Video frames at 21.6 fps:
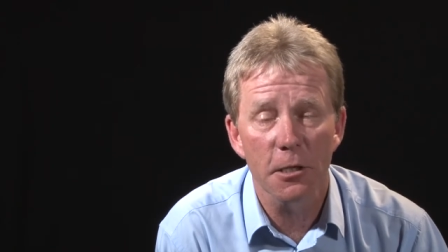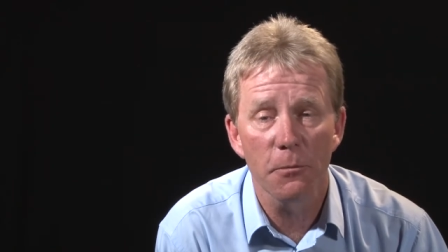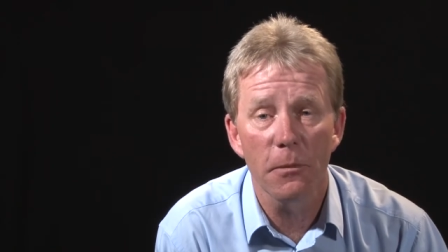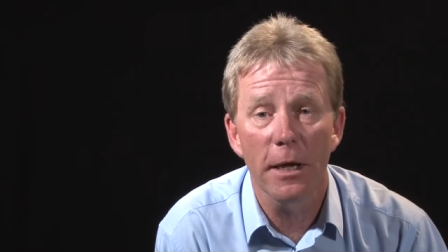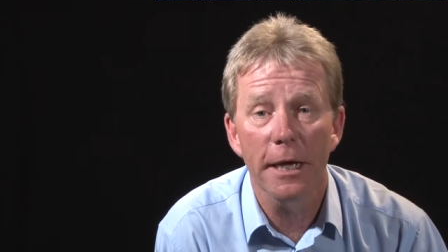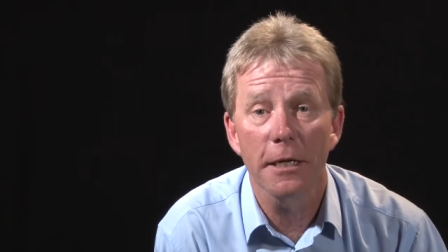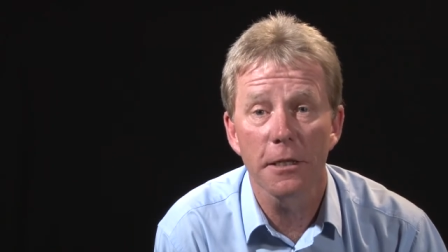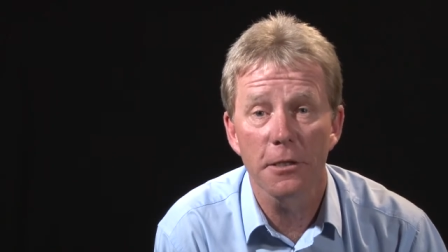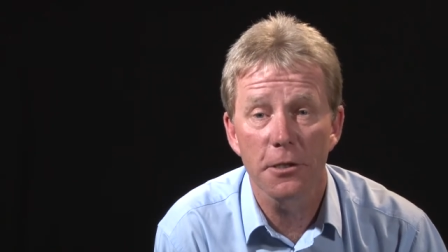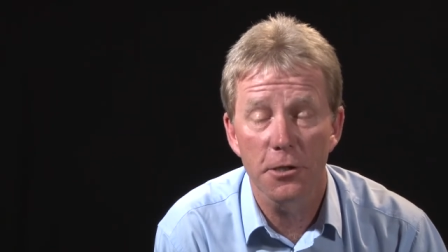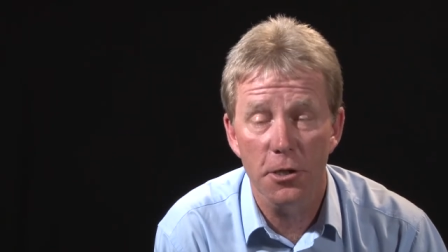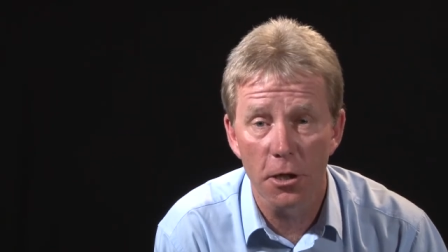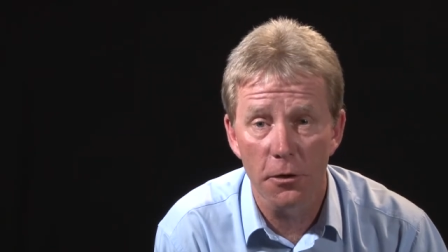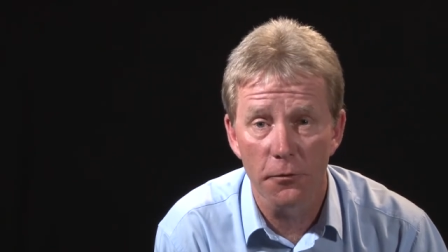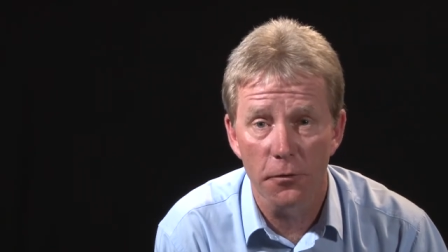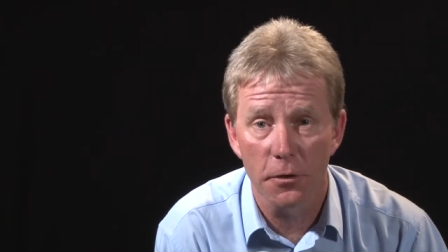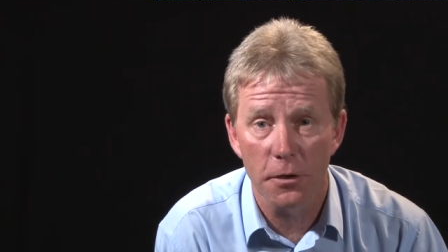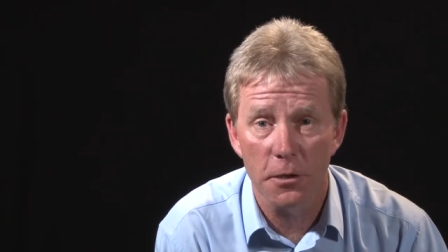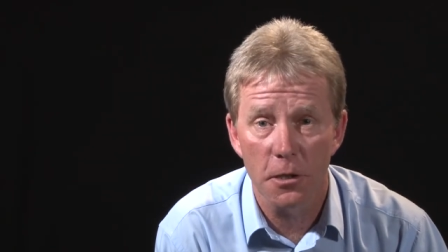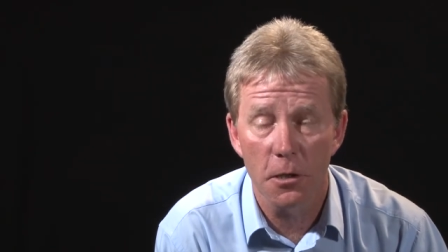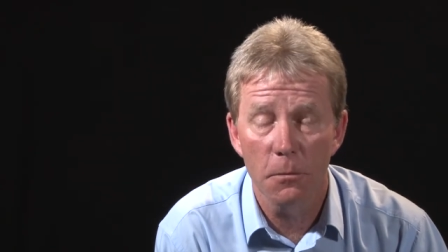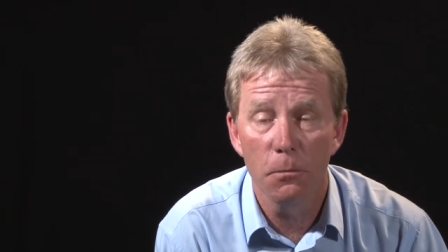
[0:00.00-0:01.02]
to make a
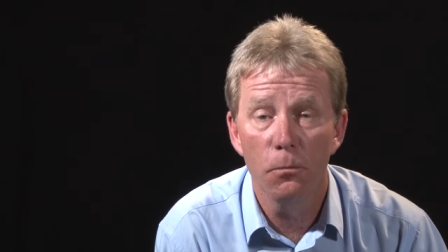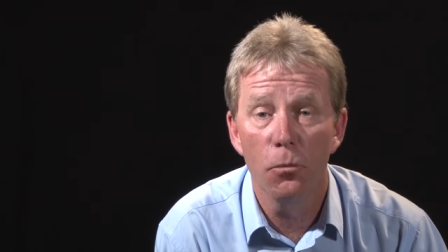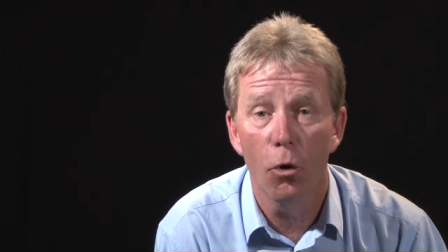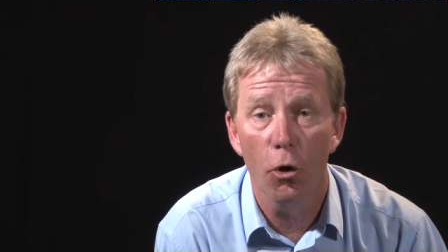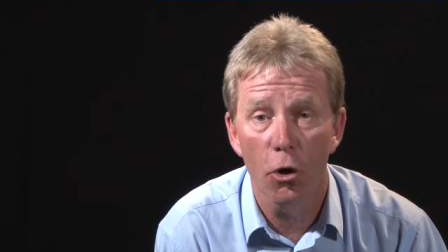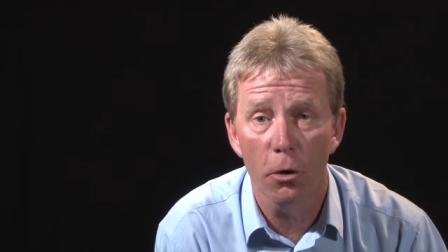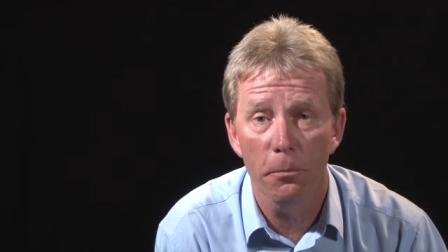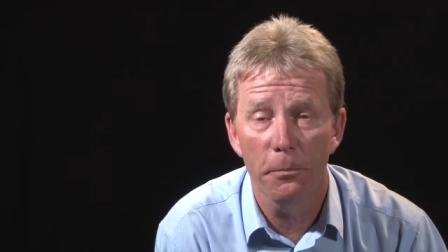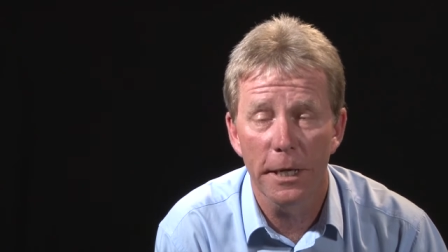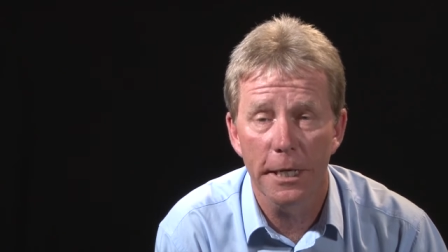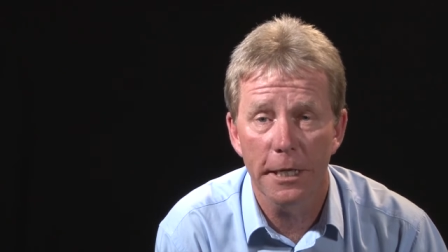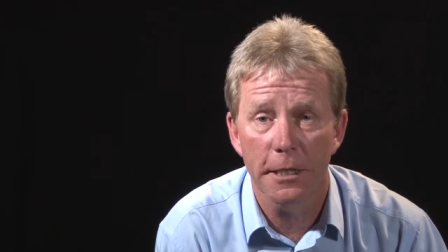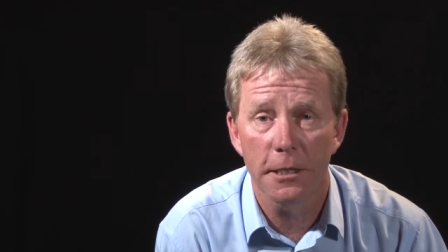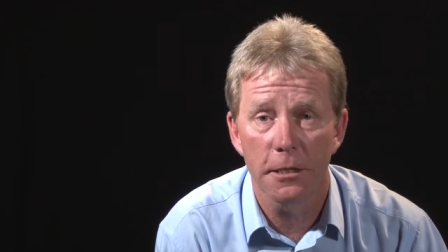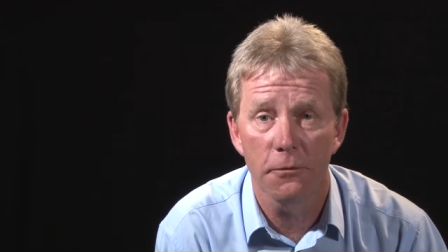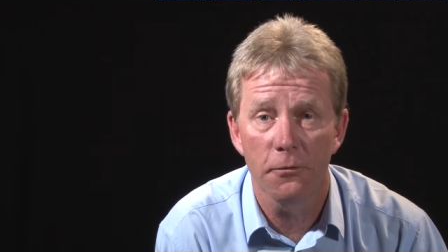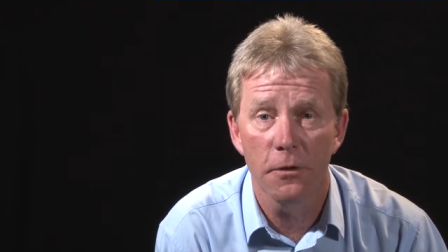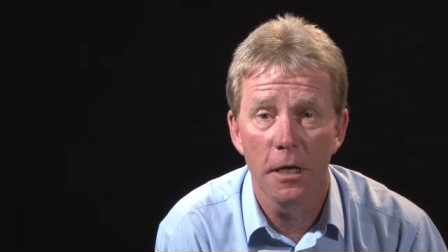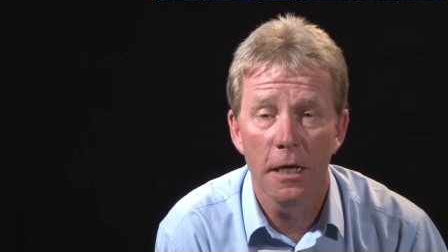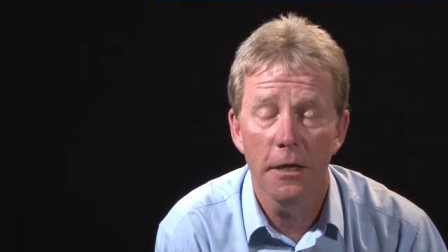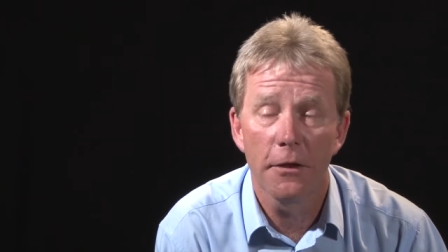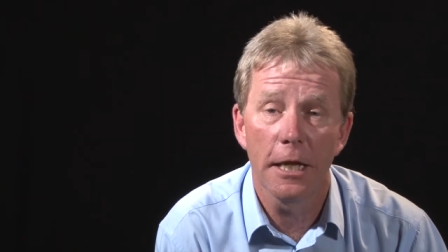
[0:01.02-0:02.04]
service more
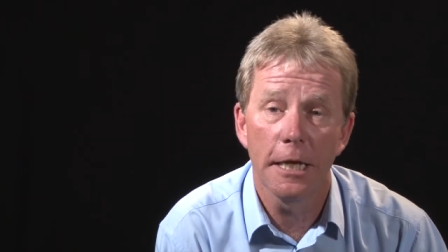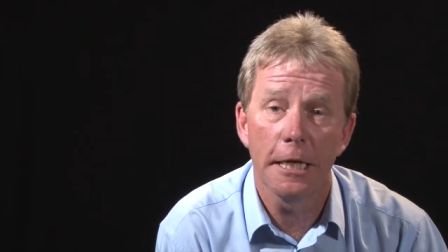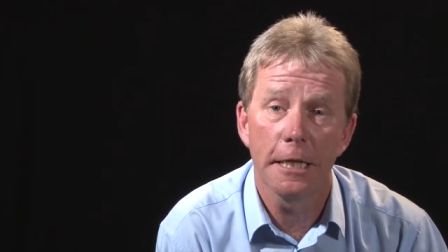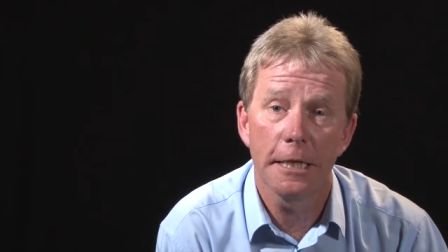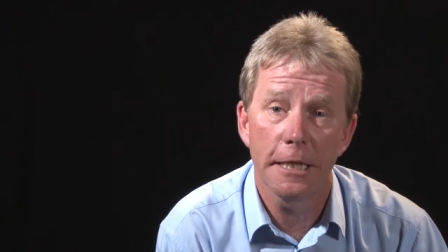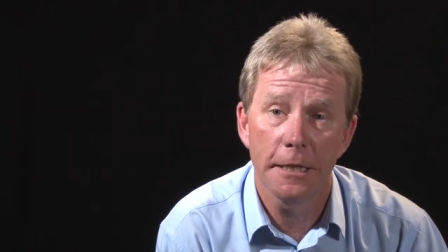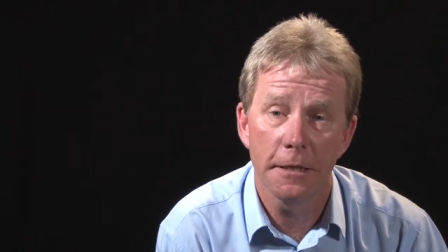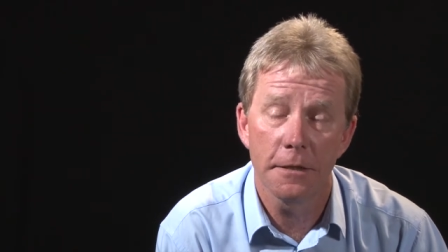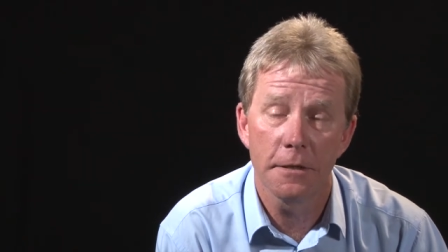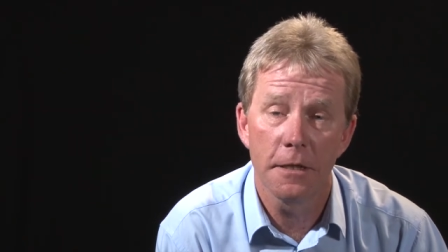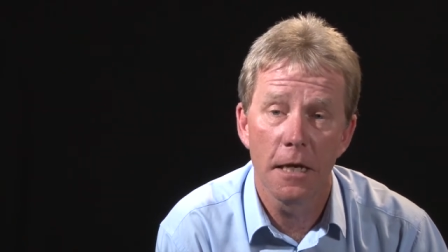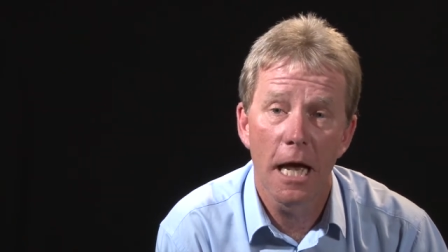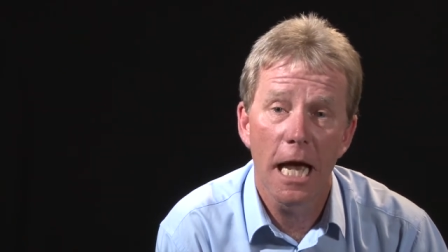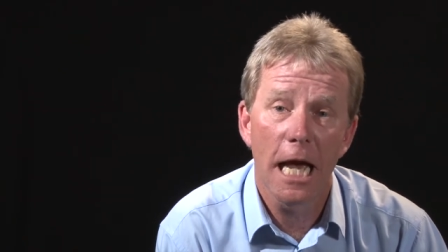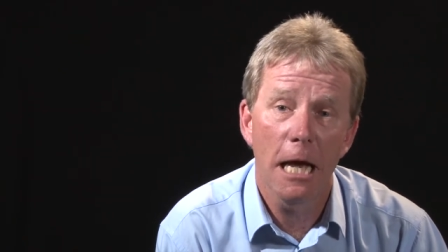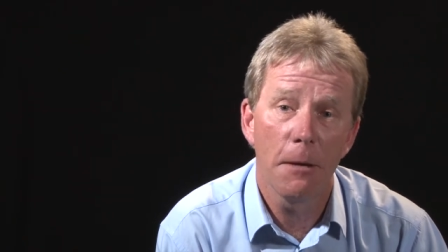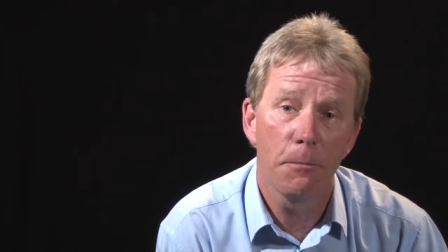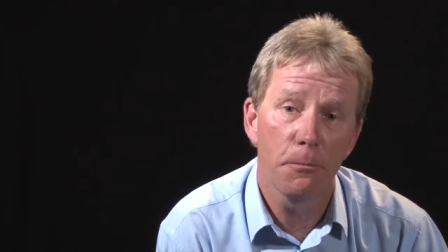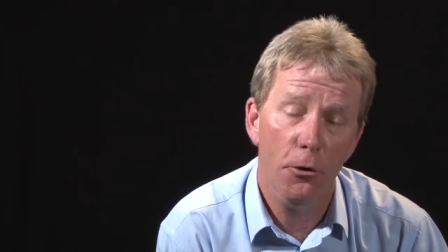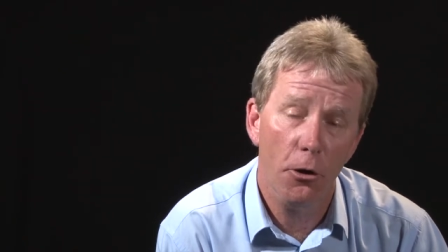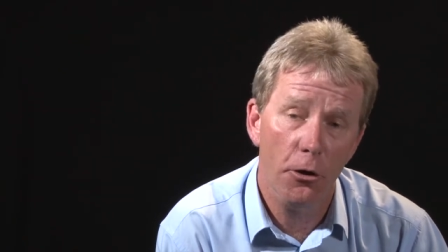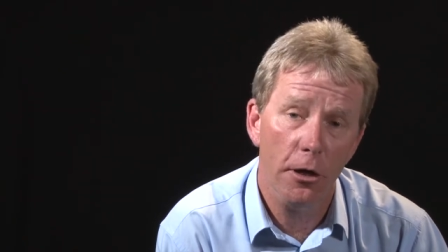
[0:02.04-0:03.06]
competitive than it is
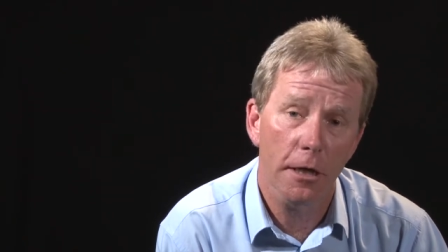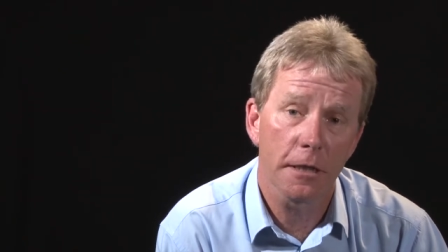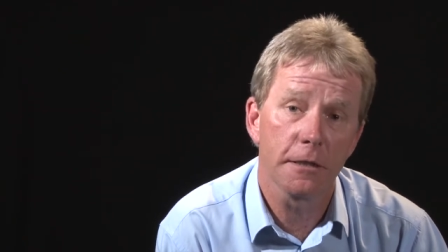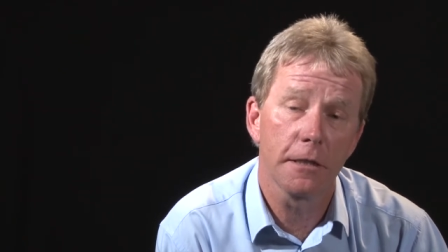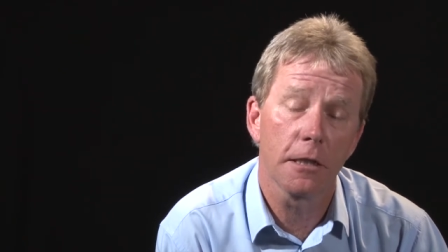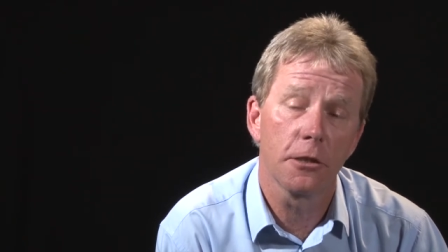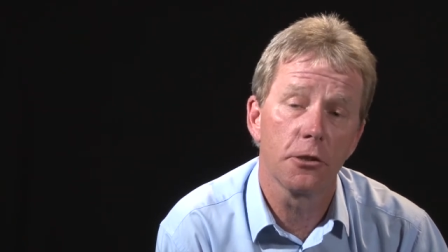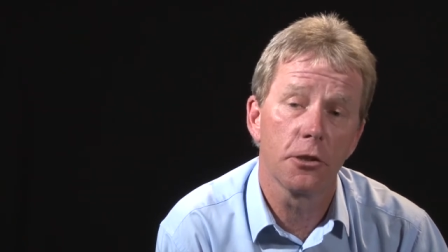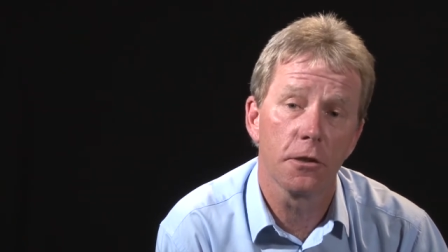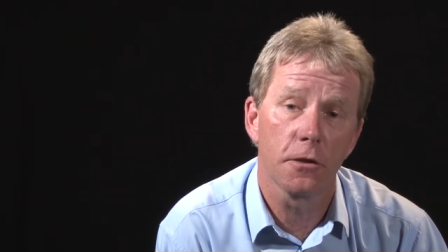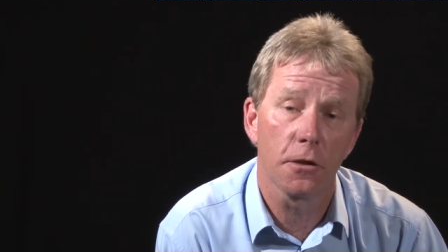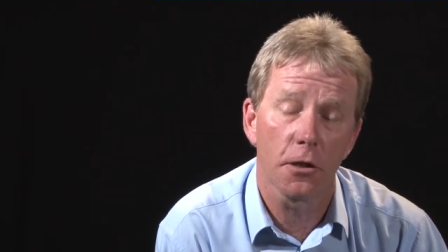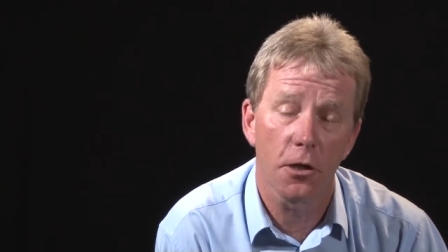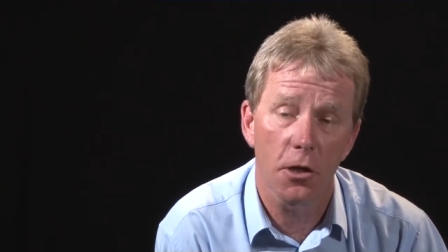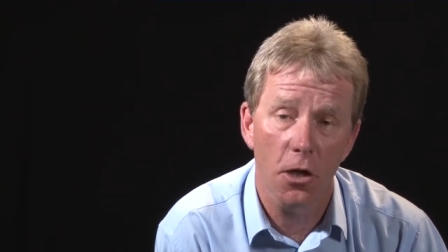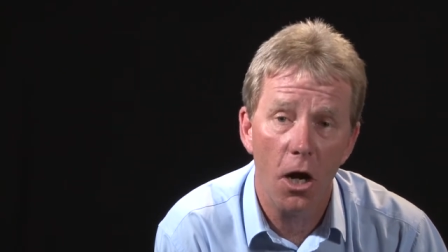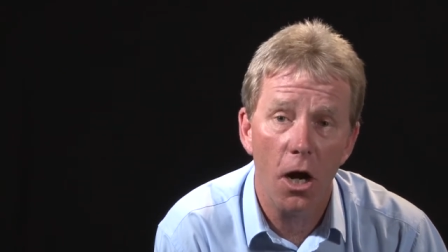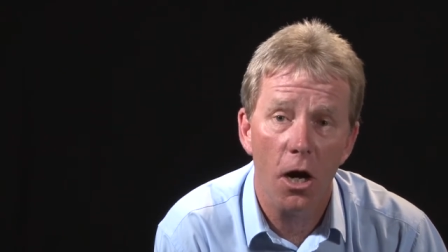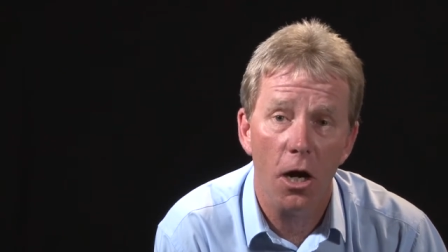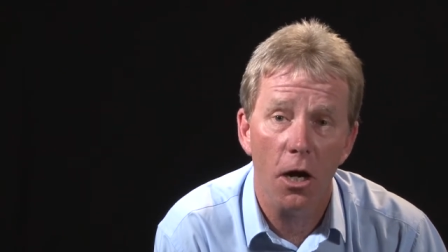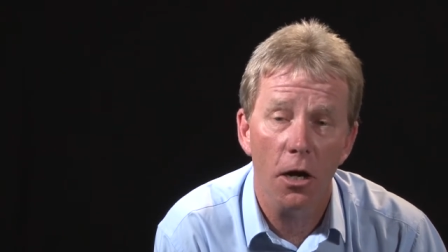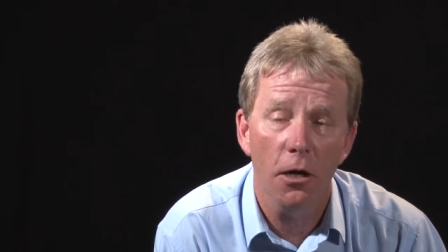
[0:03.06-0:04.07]
a product such as a
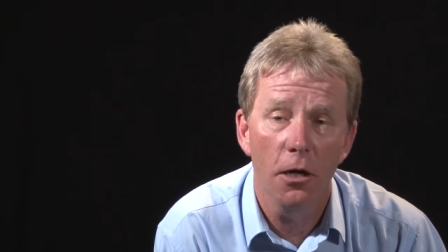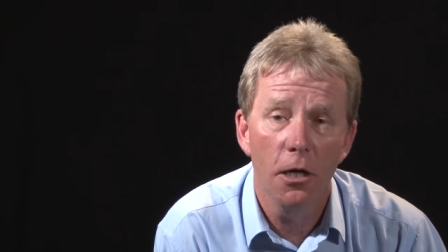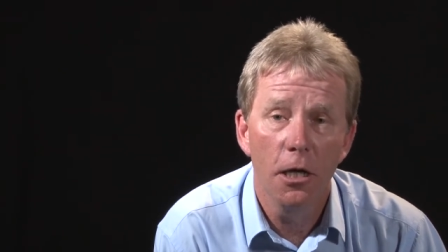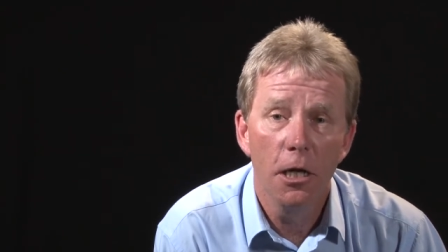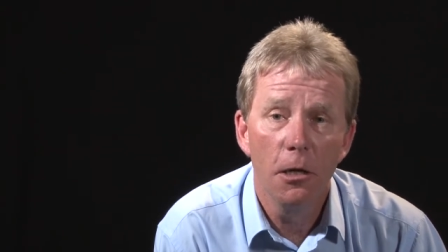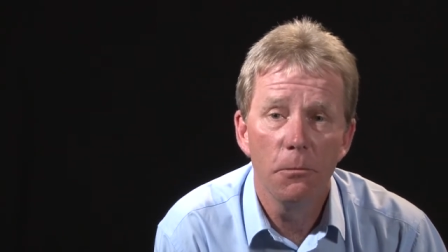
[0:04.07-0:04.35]
car,